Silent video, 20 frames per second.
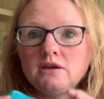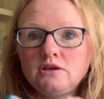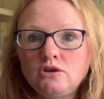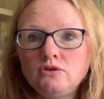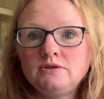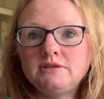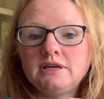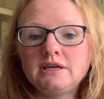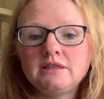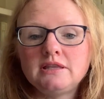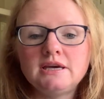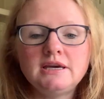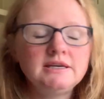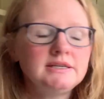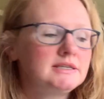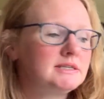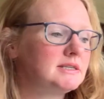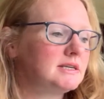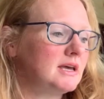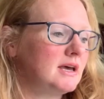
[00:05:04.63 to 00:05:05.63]
using
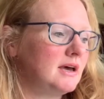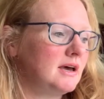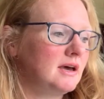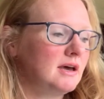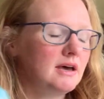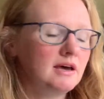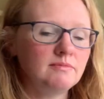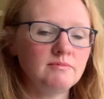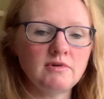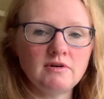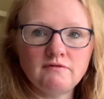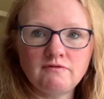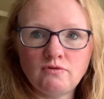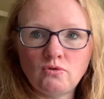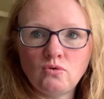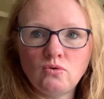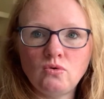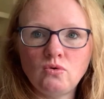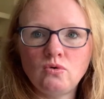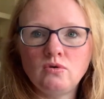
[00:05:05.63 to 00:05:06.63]
this
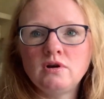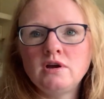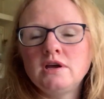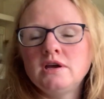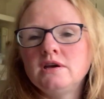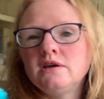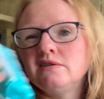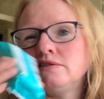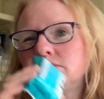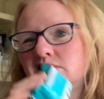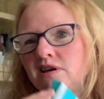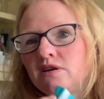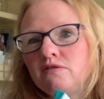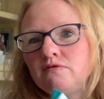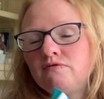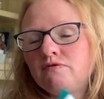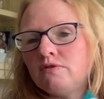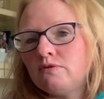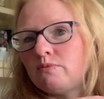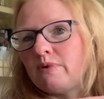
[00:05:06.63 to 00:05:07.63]
for
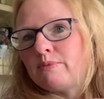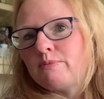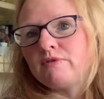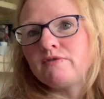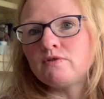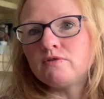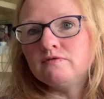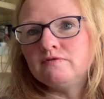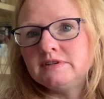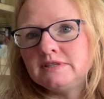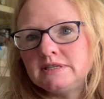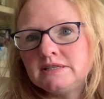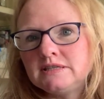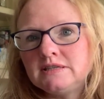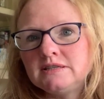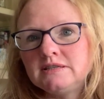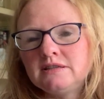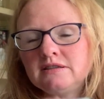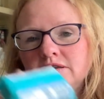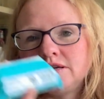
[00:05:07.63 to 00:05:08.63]
when we've got
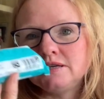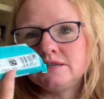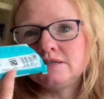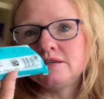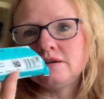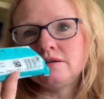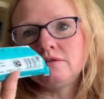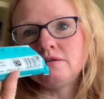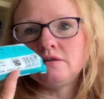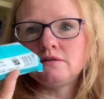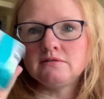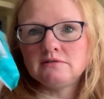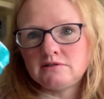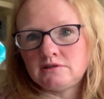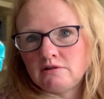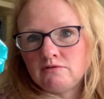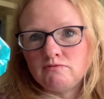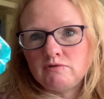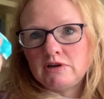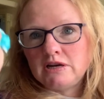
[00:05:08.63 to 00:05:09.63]
visitors and things that
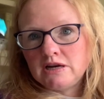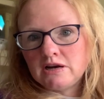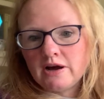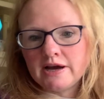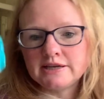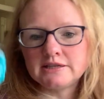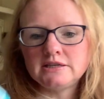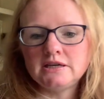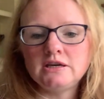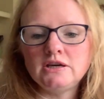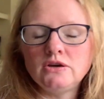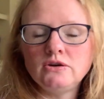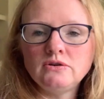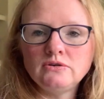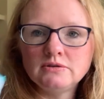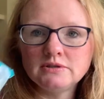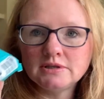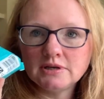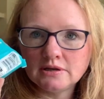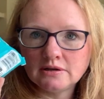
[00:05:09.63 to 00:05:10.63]
don't really like to
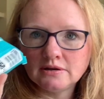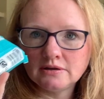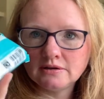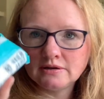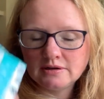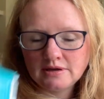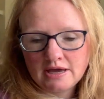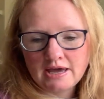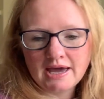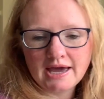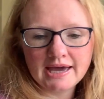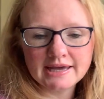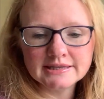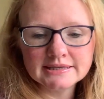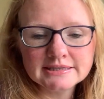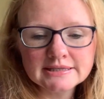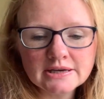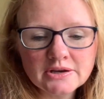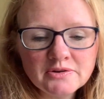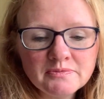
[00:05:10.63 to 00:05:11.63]
use
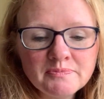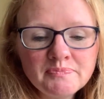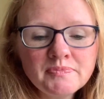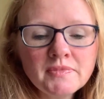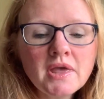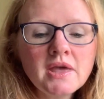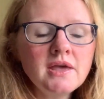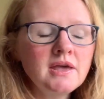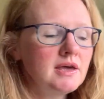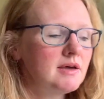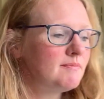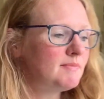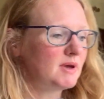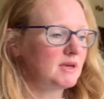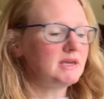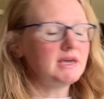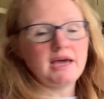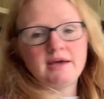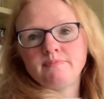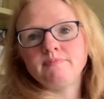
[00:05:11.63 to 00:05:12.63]
hand soap.
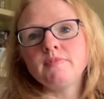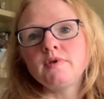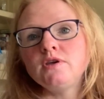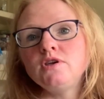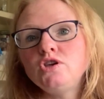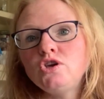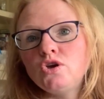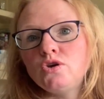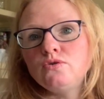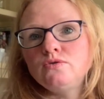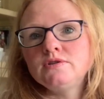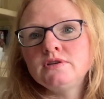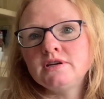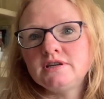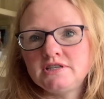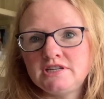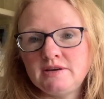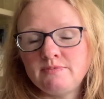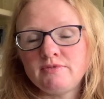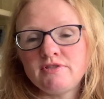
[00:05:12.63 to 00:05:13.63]
But yeah,
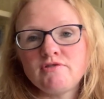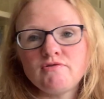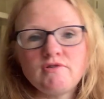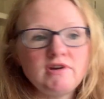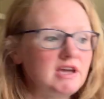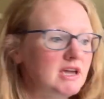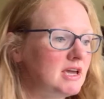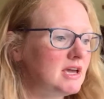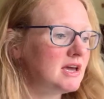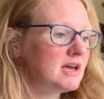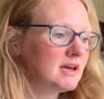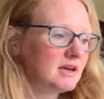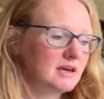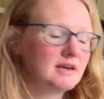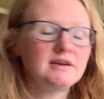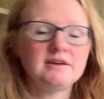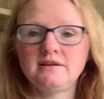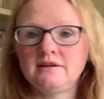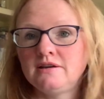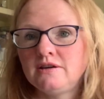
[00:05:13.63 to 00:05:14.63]
tip 3,
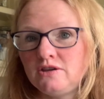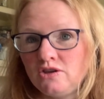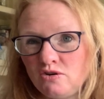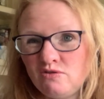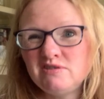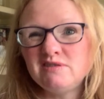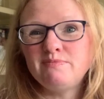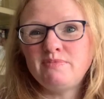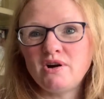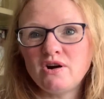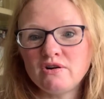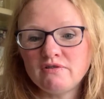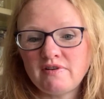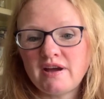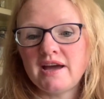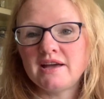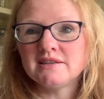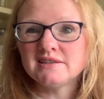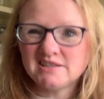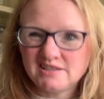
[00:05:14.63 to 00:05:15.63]
use a bar of
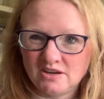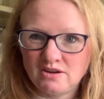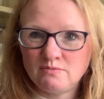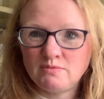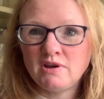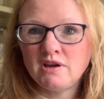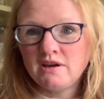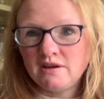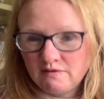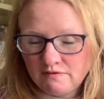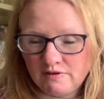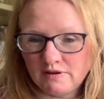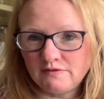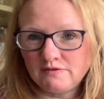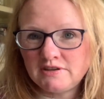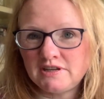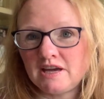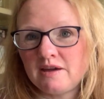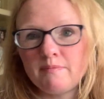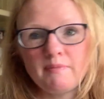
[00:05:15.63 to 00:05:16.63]
hand soap,
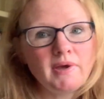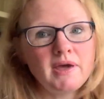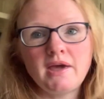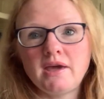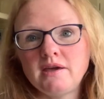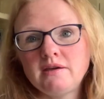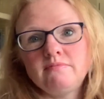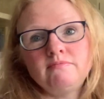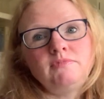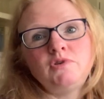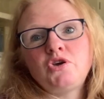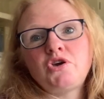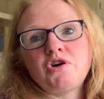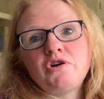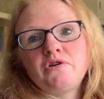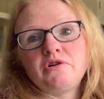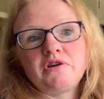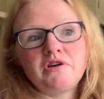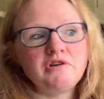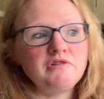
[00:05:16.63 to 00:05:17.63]
15p, you
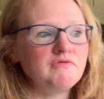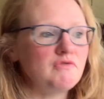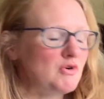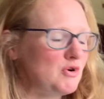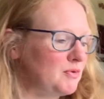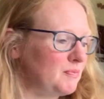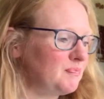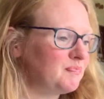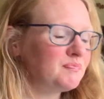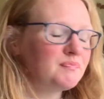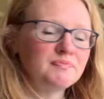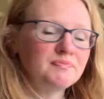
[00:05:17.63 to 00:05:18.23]
can't go wrong.